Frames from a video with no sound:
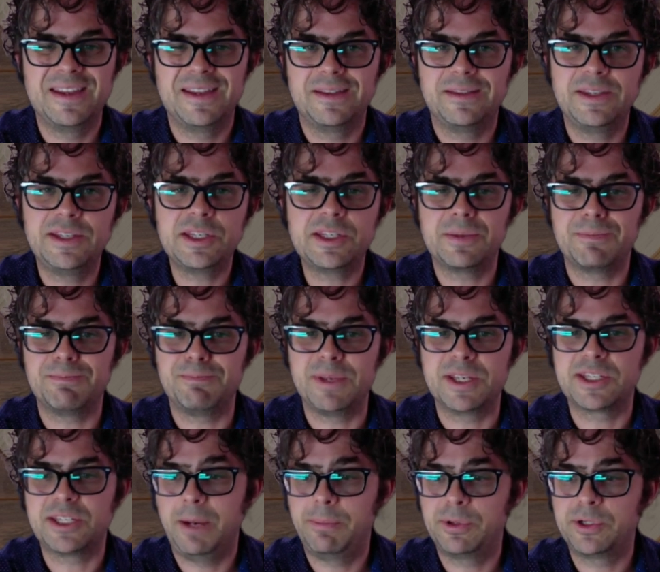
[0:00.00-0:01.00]
This is a
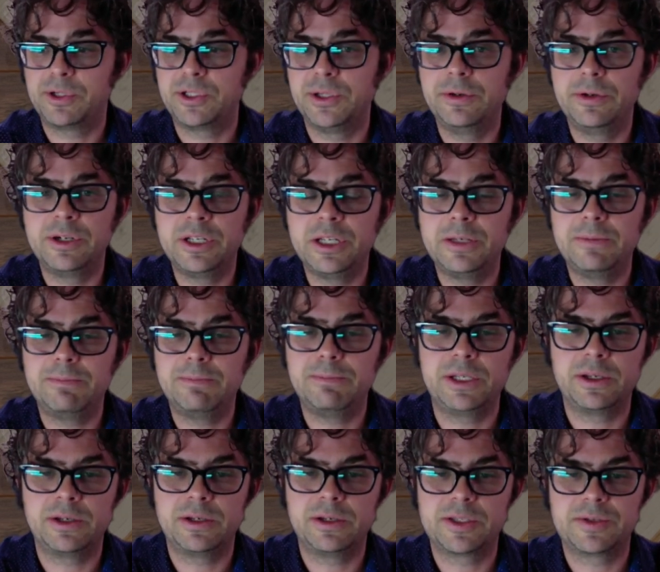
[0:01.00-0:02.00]
missed opportunity
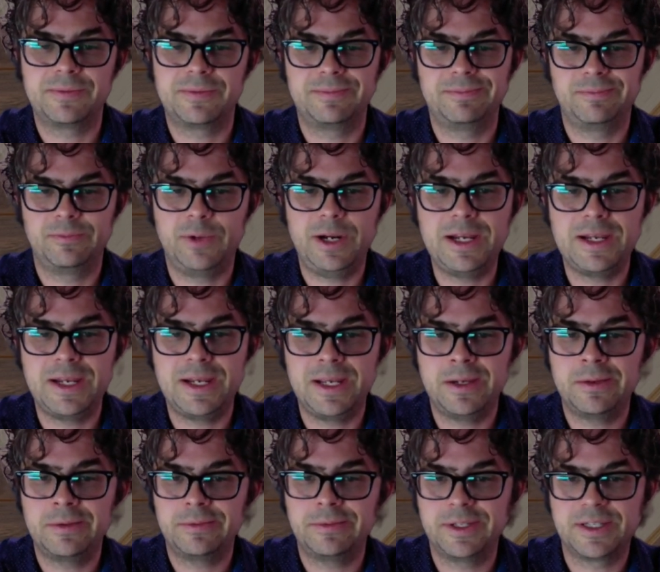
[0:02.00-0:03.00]
because right
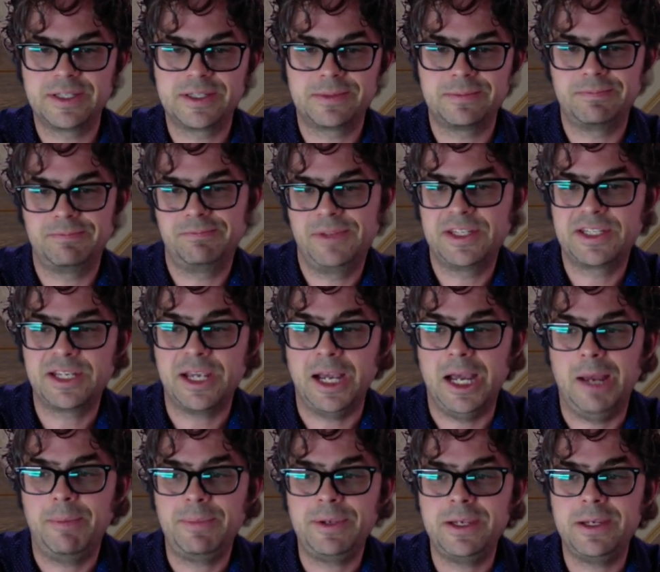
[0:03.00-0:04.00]
now this
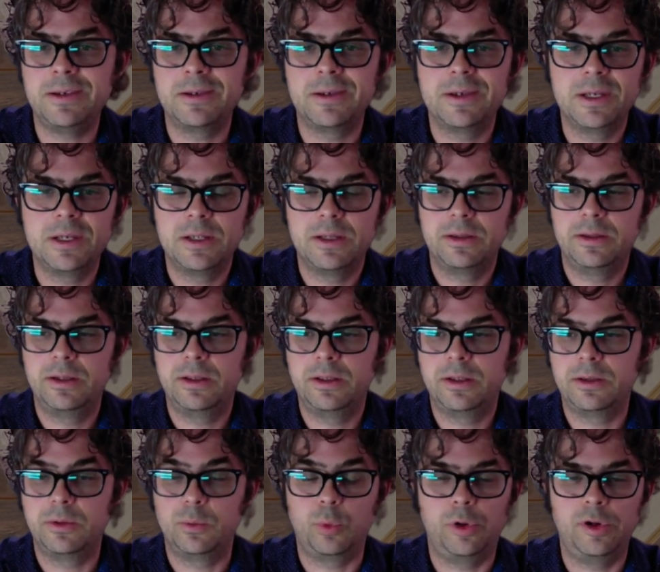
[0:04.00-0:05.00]
copy, the
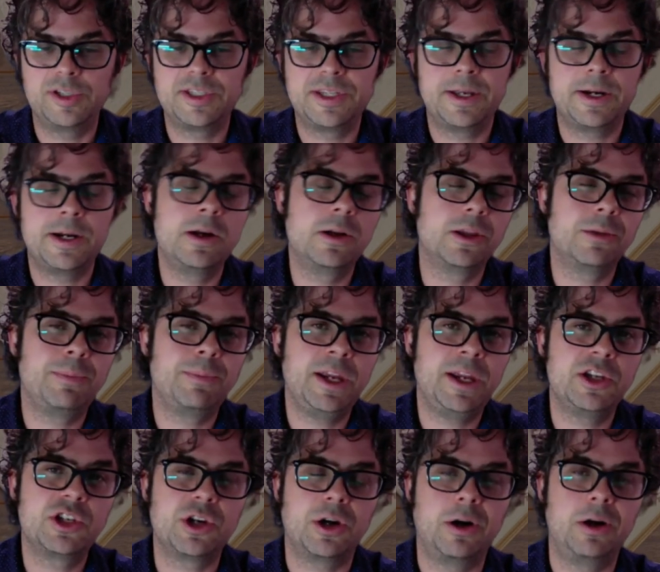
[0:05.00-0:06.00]
words that are here on the
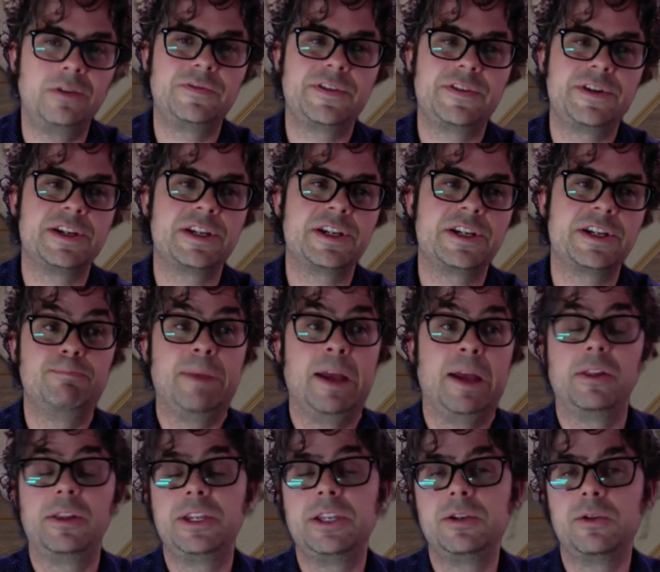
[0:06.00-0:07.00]
page aren't very
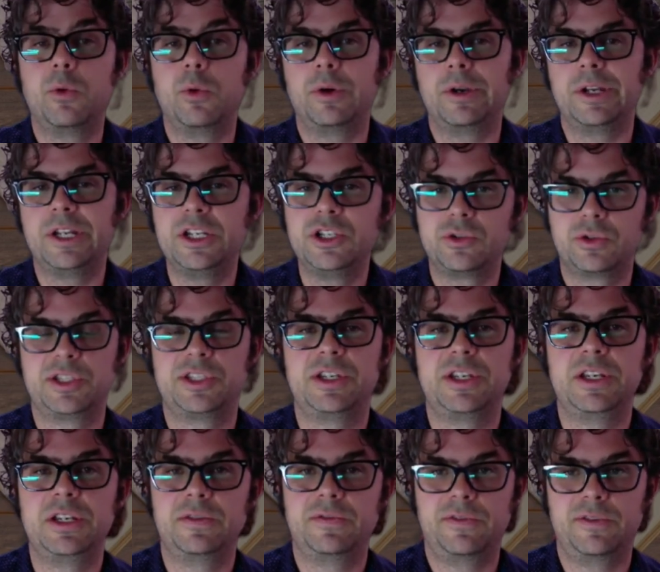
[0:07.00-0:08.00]
compelling or
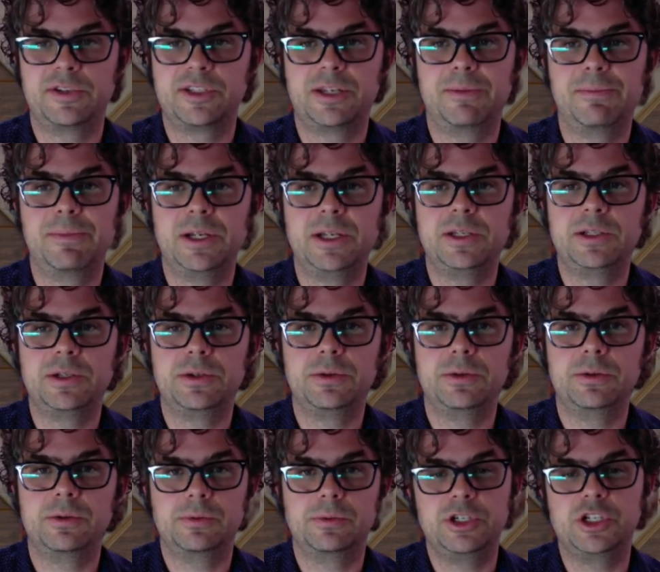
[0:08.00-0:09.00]
interesting for somebody
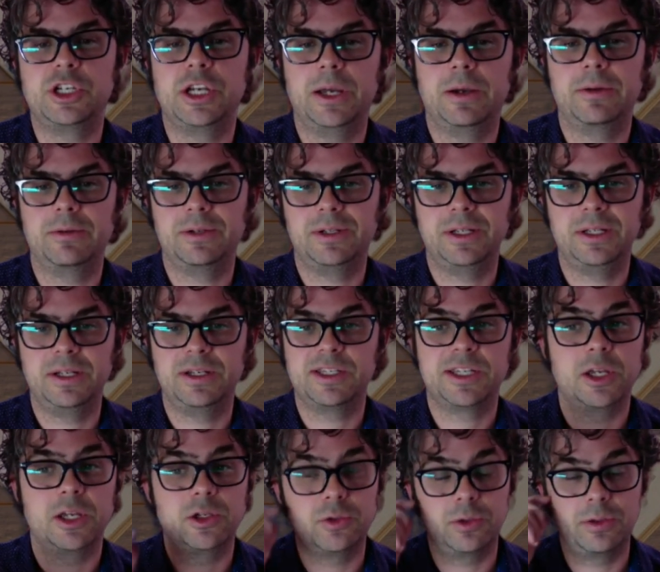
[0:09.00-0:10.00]
to reach out and
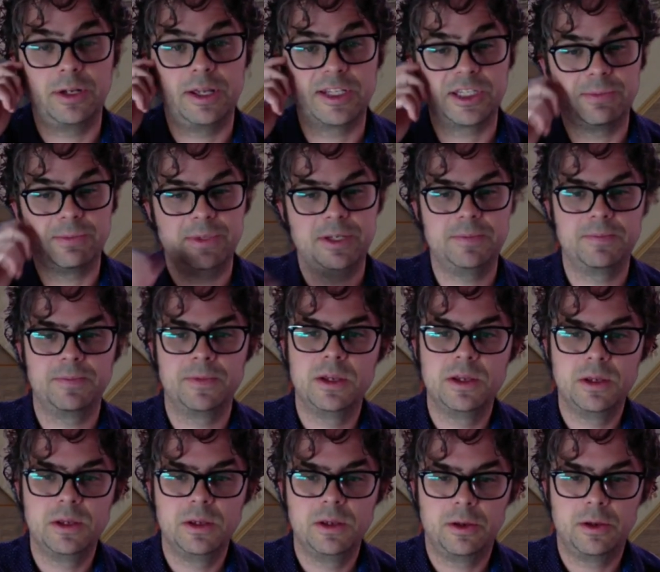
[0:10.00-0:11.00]
schedule an estimate.
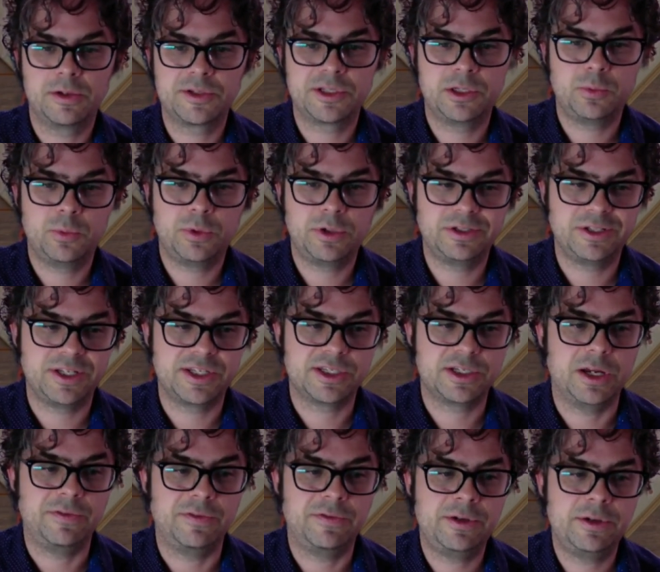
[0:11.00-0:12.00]
Also, the word
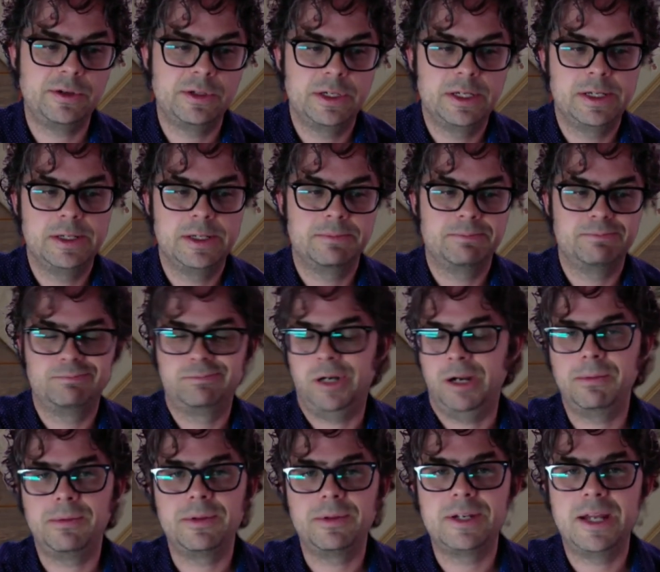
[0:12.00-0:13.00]
discover,
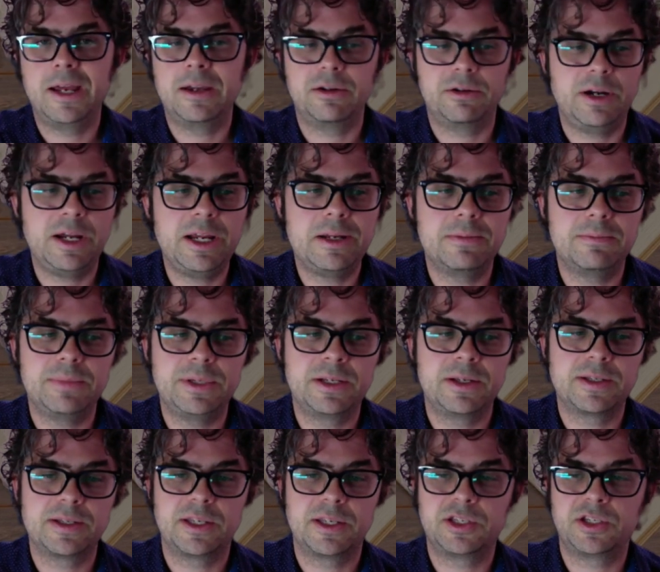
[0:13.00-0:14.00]
probably not great
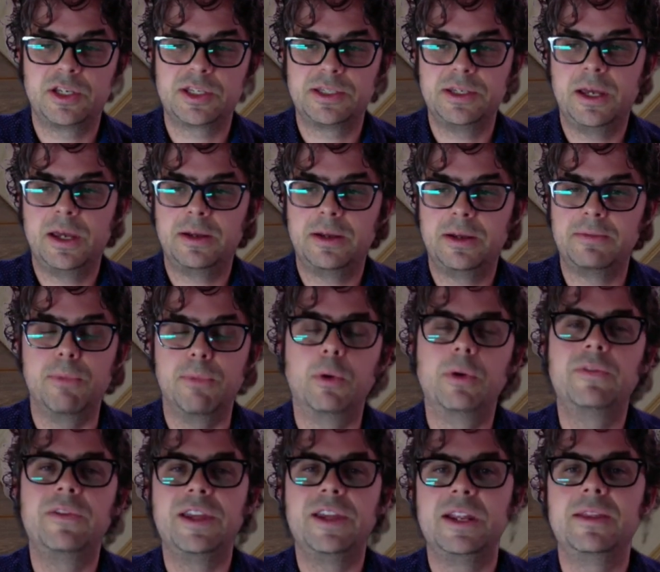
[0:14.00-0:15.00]
because it's just not
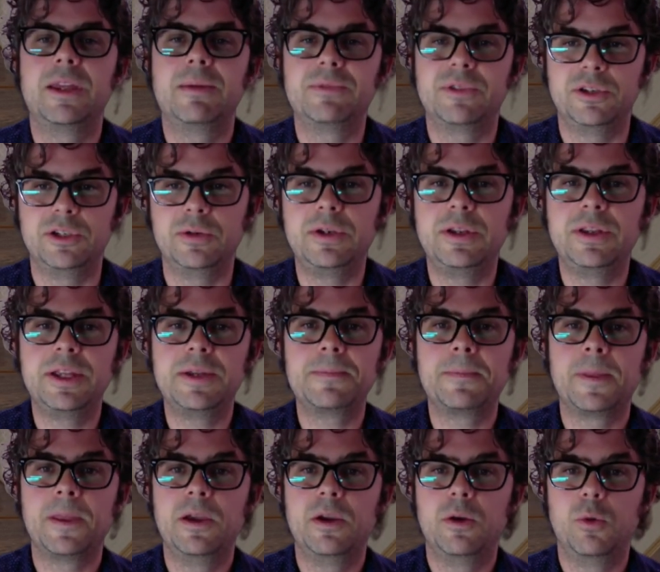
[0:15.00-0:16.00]
motivating them to do anything.
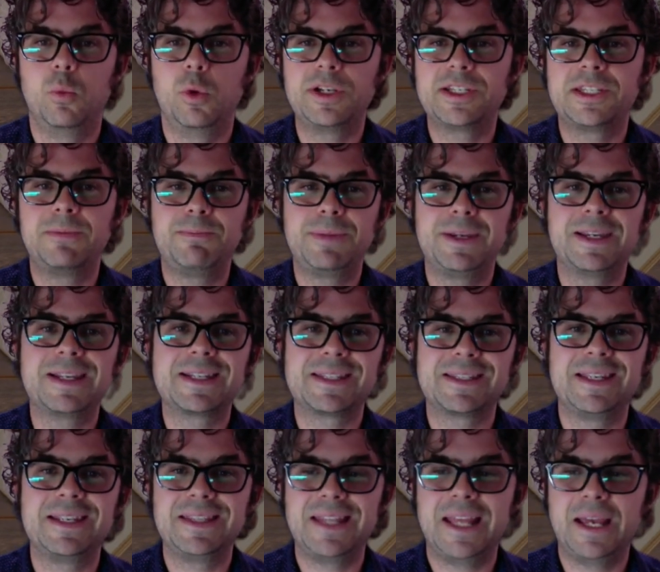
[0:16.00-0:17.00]
What's the biggest
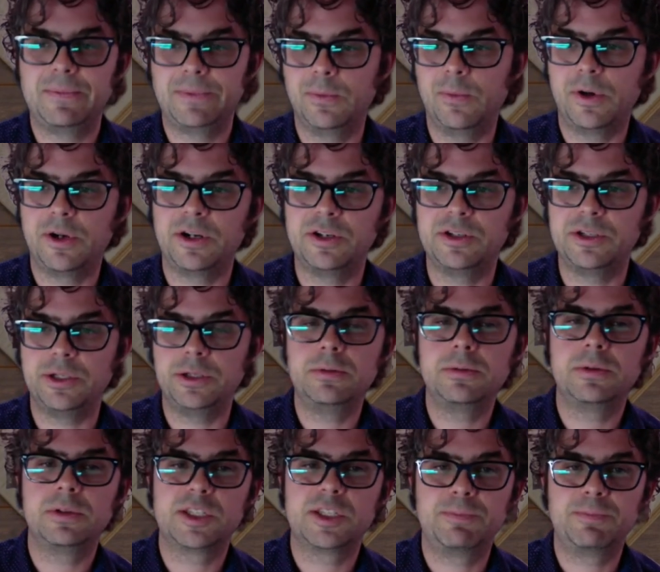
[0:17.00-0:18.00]
thing that we want to do?
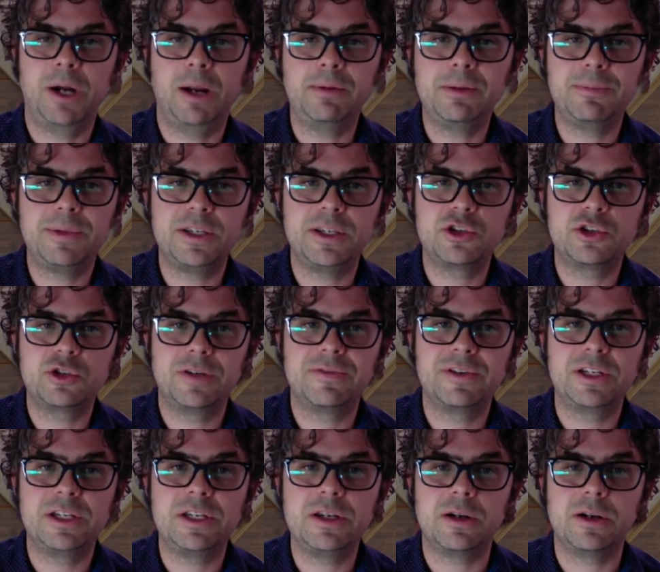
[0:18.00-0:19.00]
It's probably being
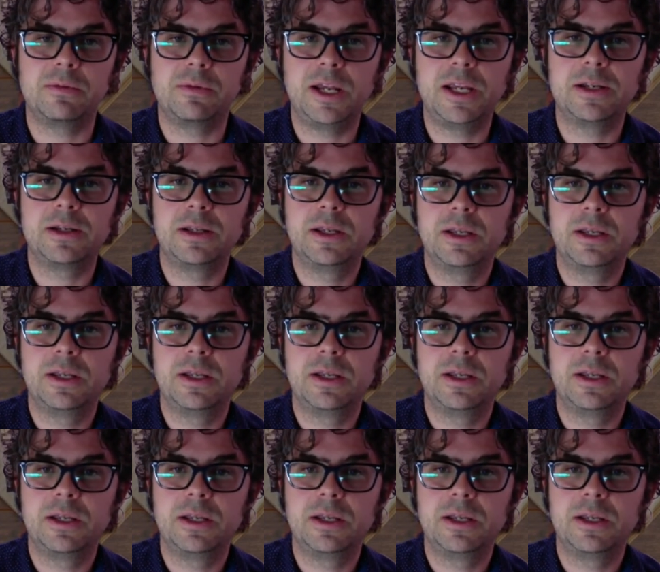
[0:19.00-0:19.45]
driven here, right?